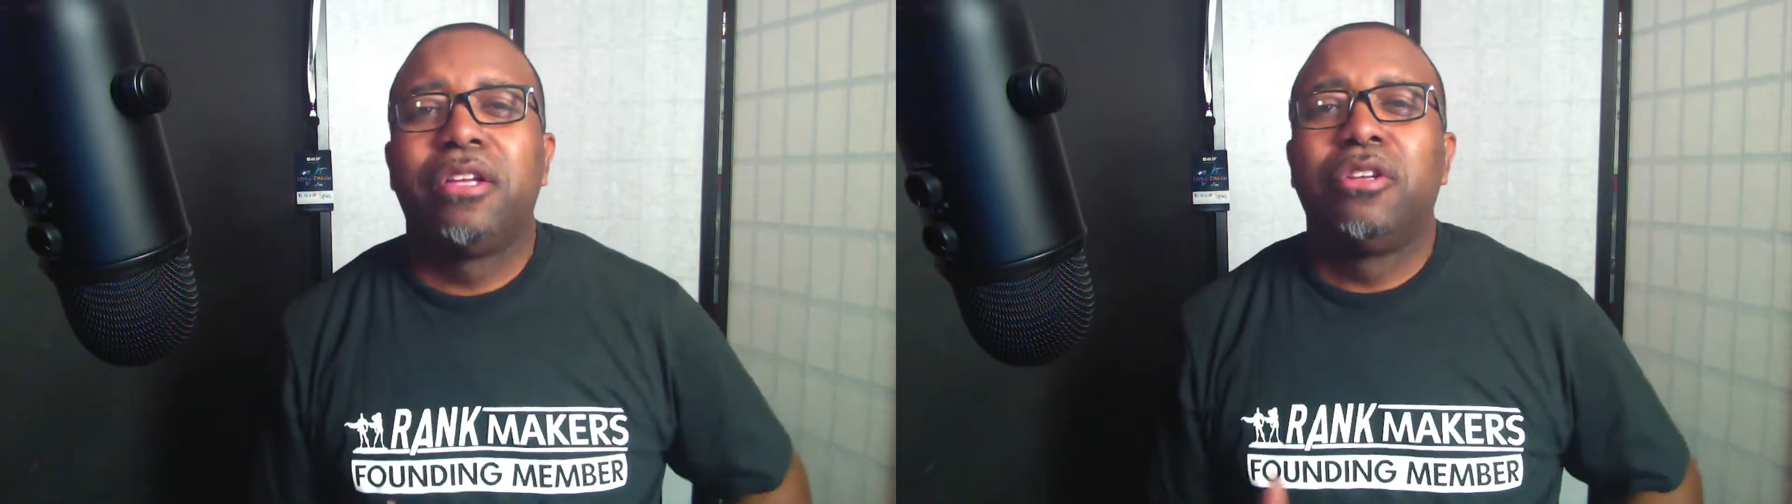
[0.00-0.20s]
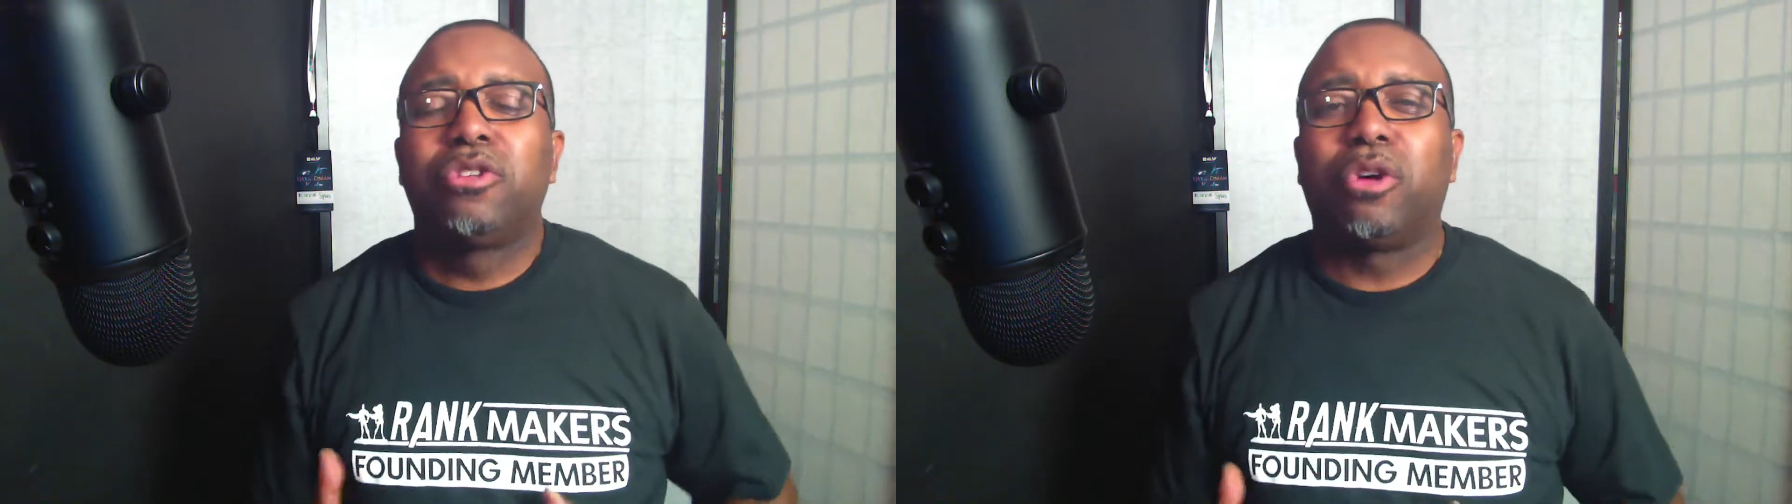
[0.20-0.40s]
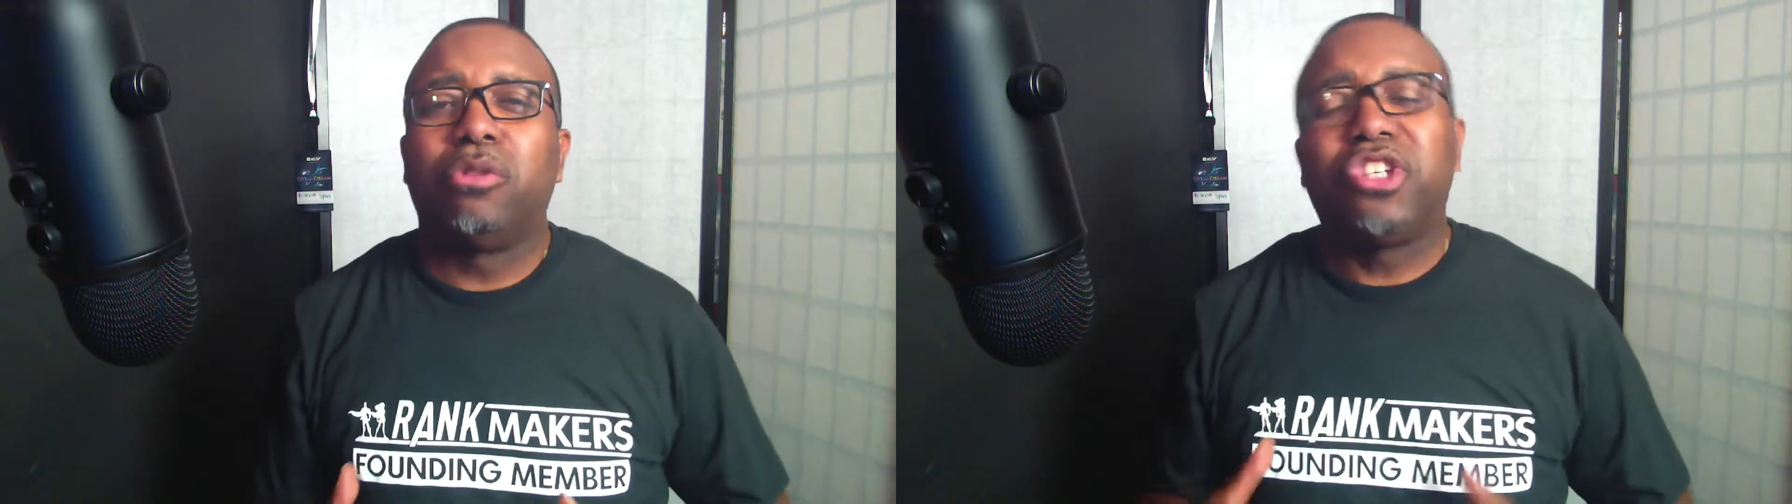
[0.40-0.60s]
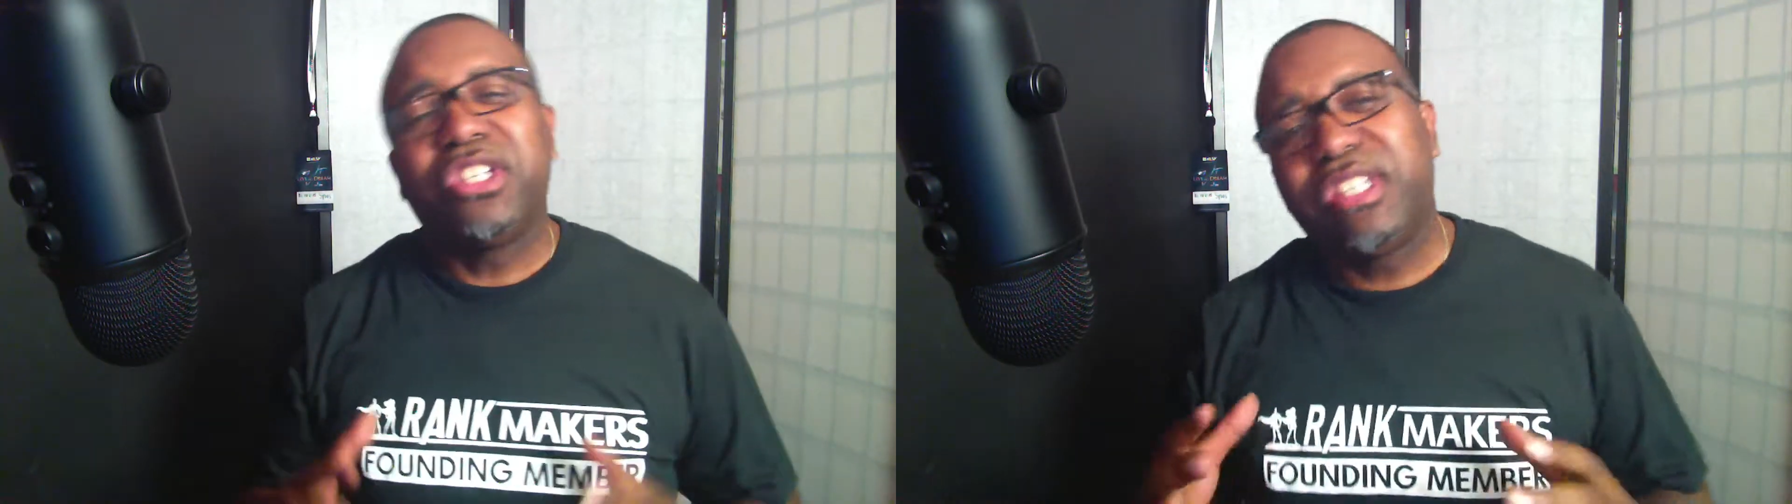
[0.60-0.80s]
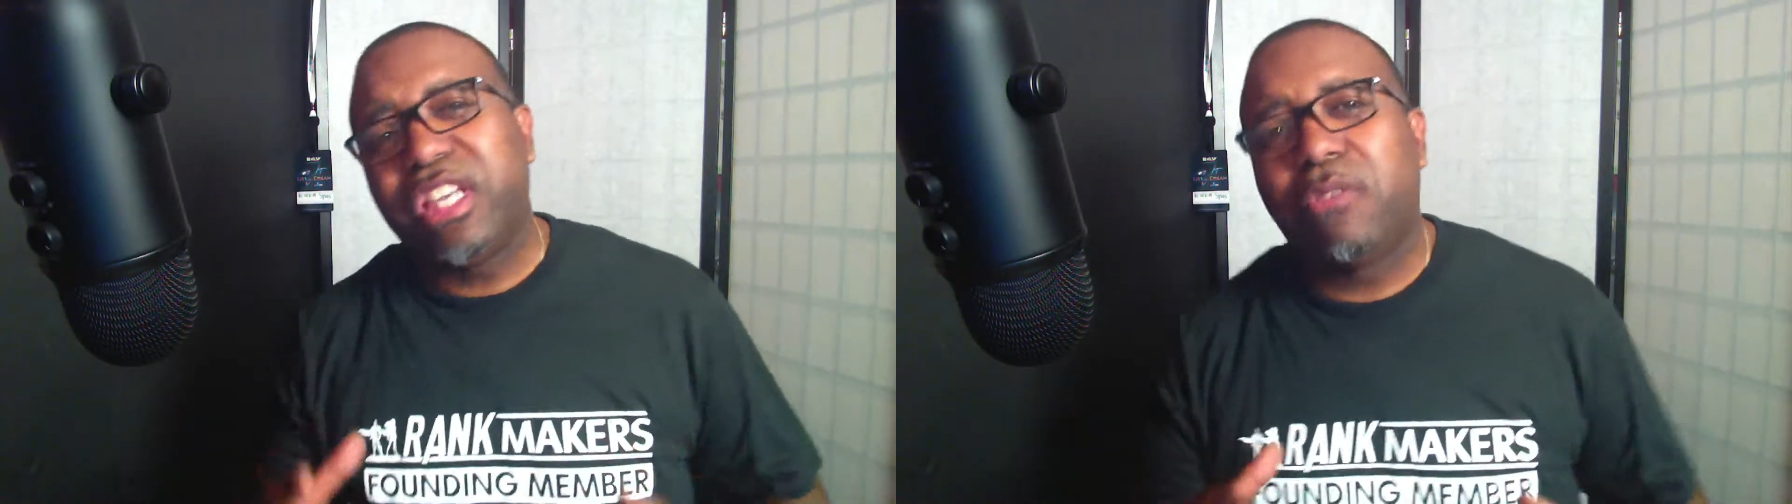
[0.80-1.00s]
So just
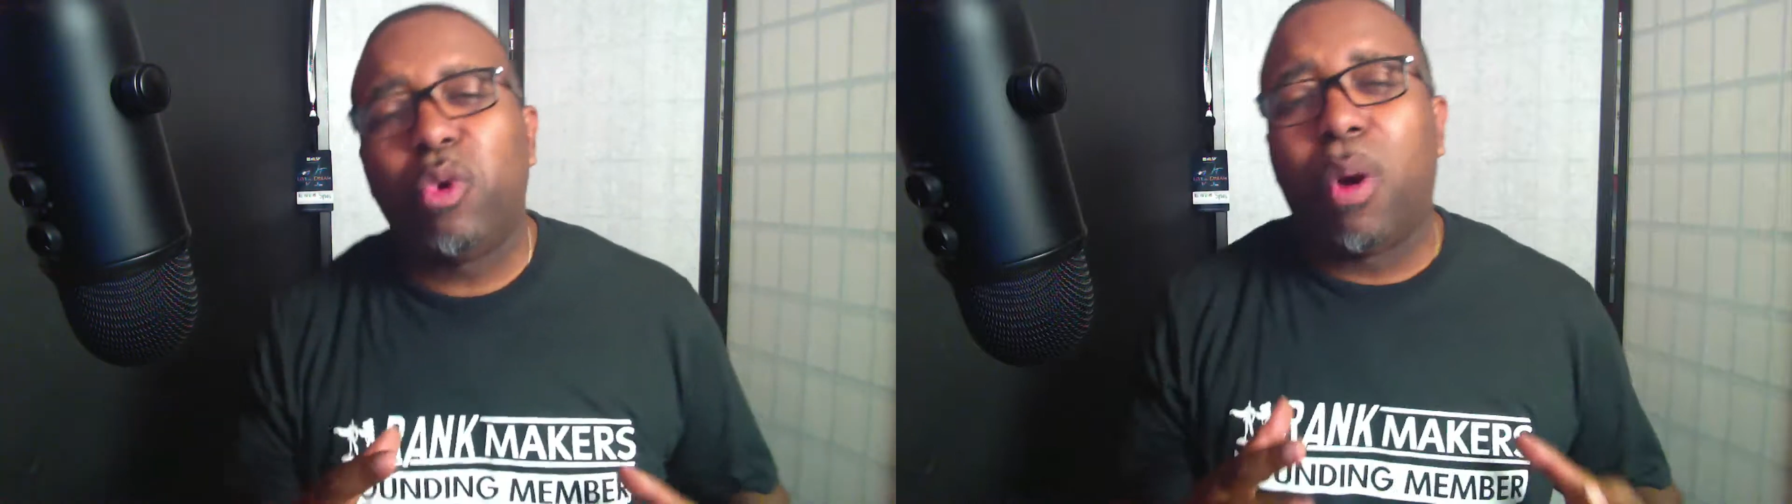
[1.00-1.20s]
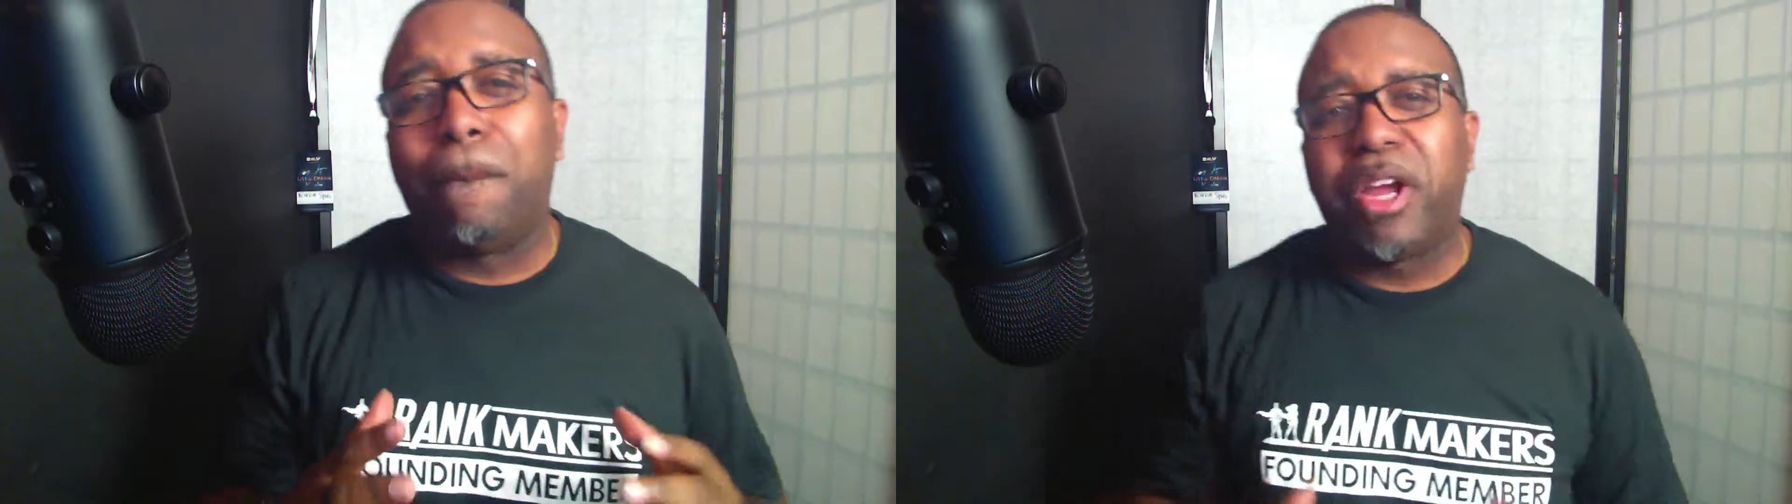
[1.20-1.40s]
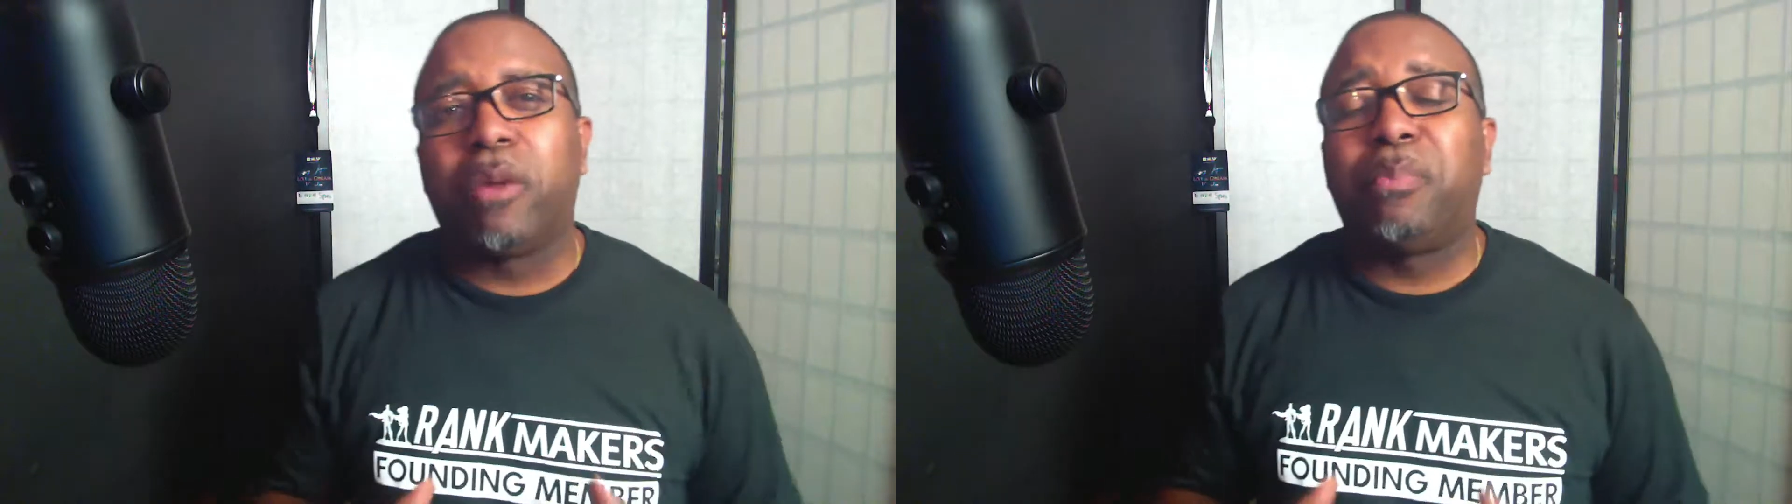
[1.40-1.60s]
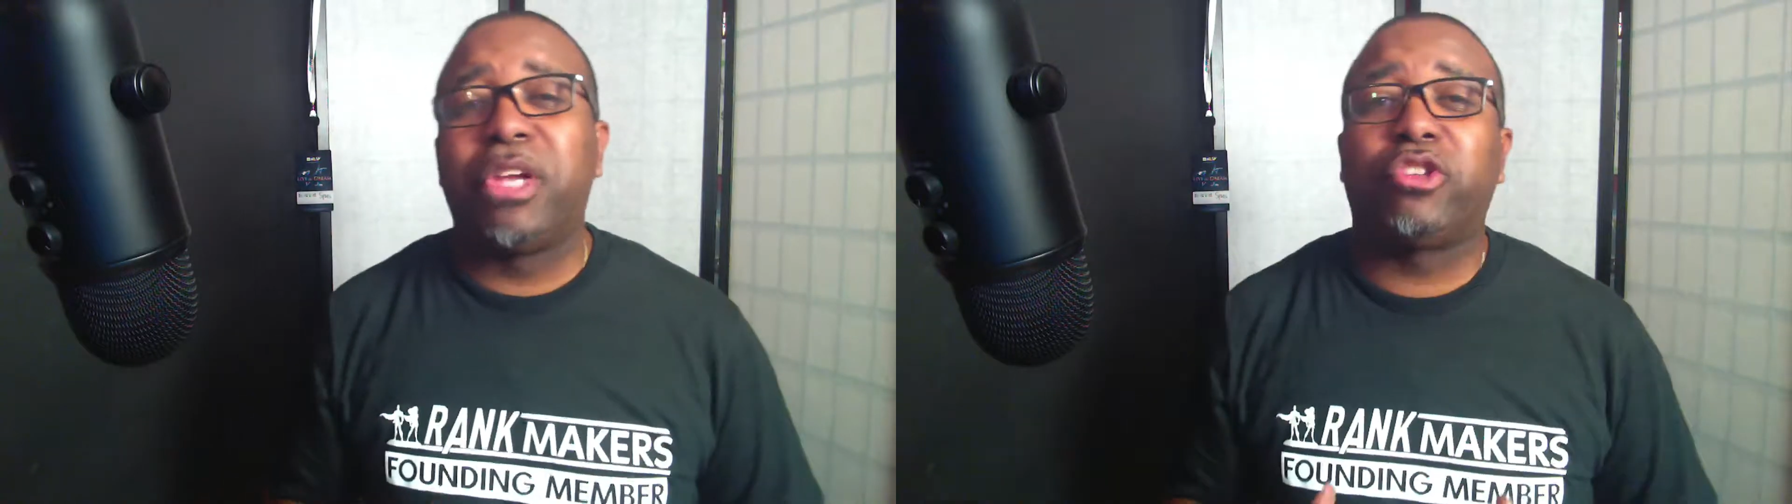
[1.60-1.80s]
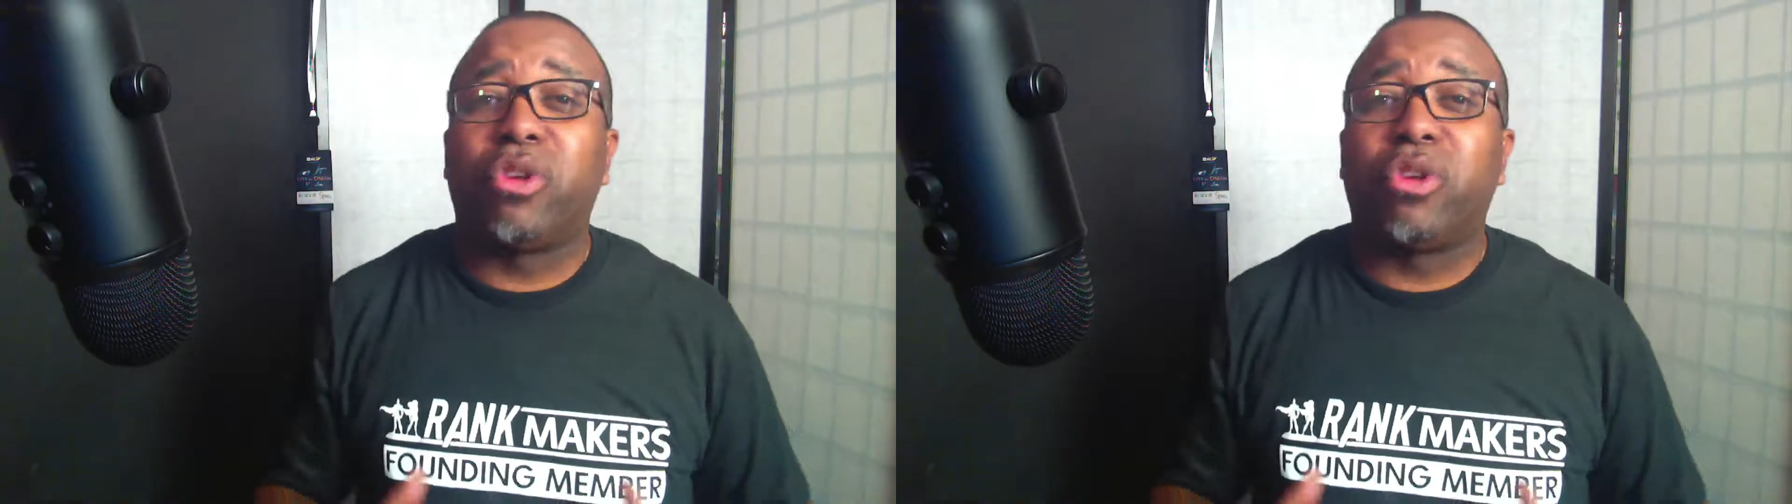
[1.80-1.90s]
to give you a better picture